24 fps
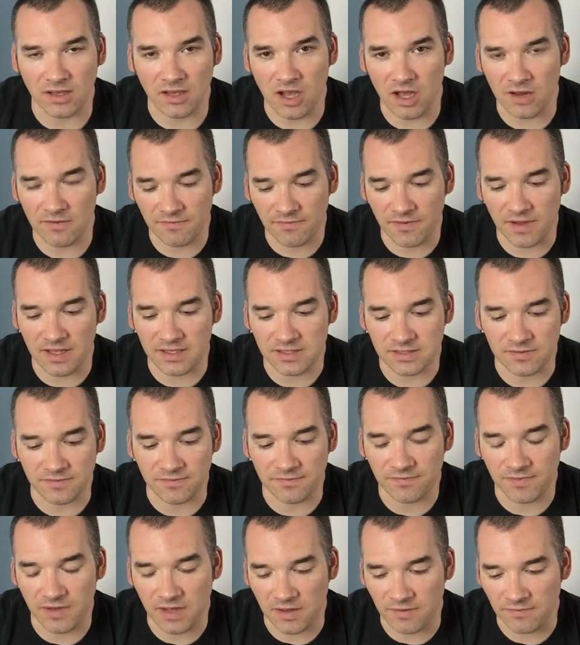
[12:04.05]
confines
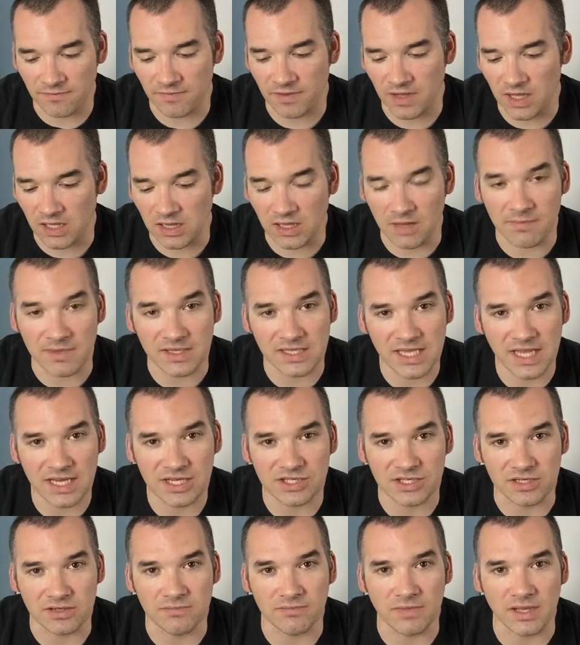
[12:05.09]
of
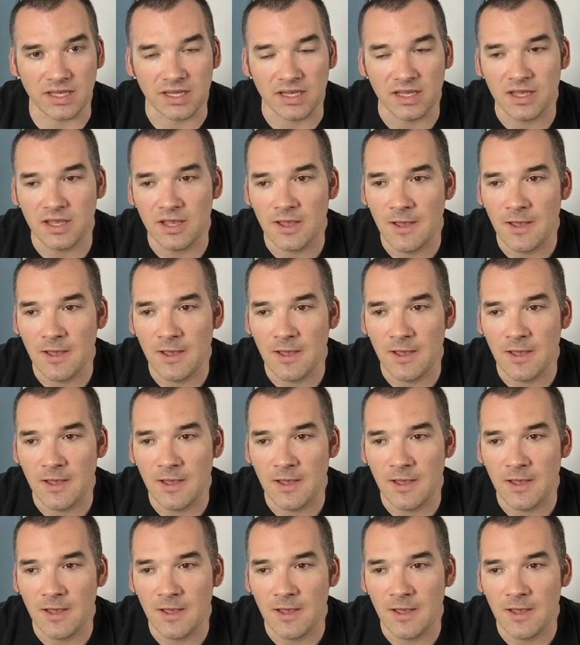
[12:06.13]
limitation, but